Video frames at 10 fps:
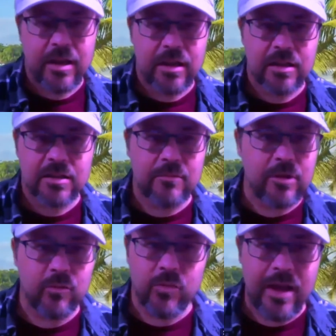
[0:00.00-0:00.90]
Because, I
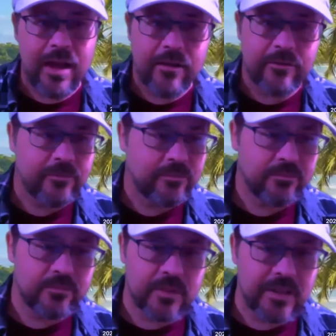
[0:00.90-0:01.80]
mean, we have
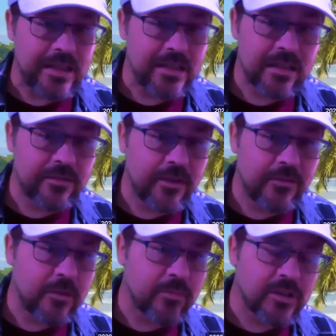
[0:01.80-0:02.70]
less than
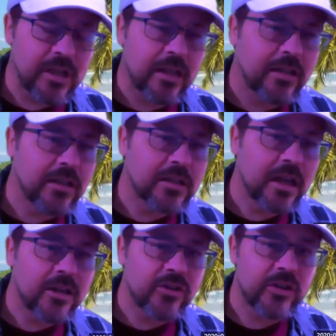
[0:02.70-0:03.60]
50% in this
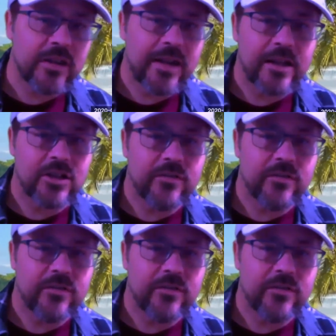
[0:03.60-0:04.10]
country that actually